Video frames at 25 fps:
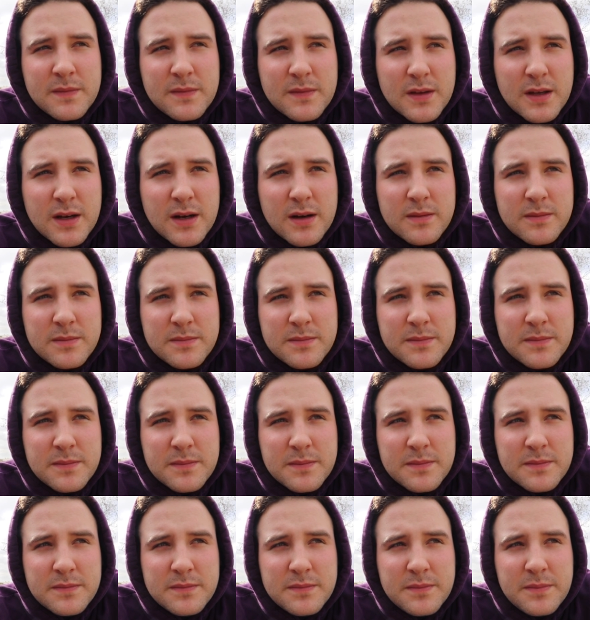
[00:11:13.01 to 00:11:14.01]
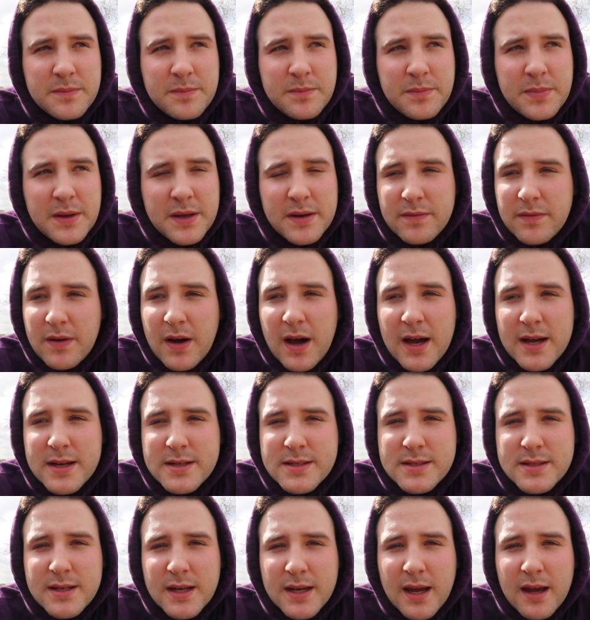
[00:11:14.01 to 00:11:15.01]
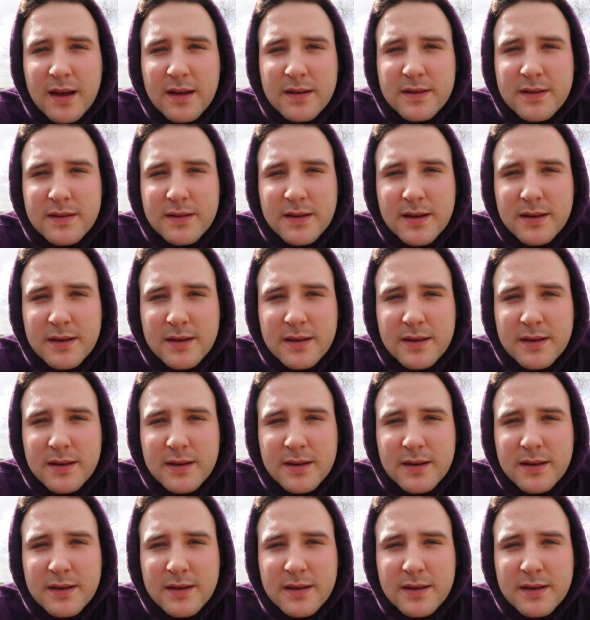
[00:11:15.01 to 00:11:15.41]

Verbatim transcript: you know, be advised, I guess,